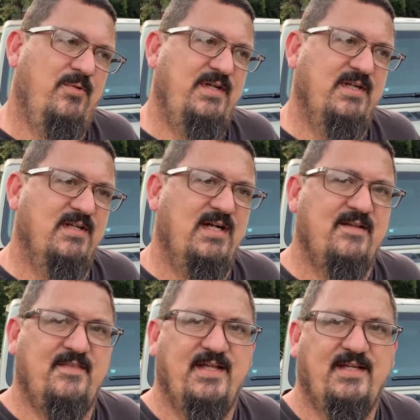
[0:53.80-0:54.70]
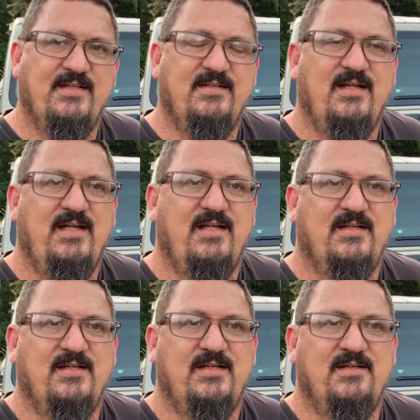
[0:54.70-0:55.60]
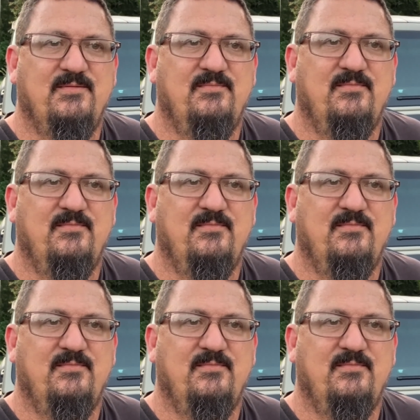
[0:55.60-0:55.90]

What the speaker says: did a lot of thinking, and I